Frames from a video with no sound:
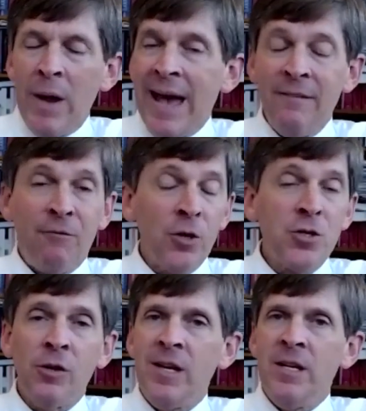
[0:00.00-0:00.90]
We had
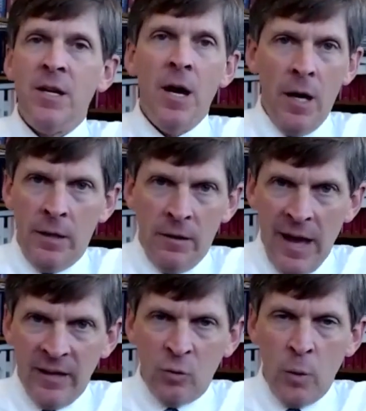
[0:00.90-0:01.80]
virtually none
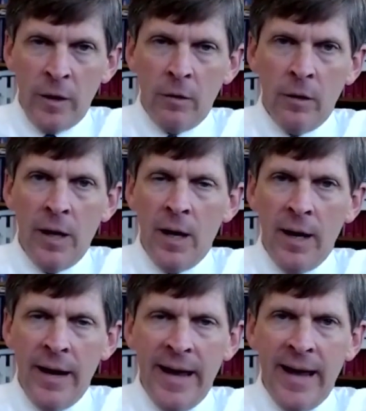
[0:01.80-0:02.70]
last winter,
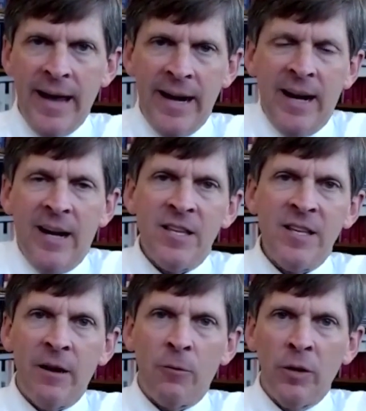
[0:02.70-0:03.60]
and I think
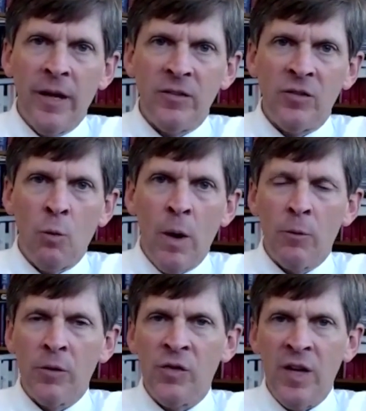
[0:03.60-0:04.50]
that relates to why
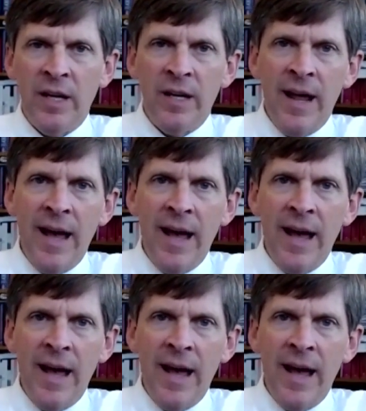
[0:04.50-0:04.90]
we're seeing it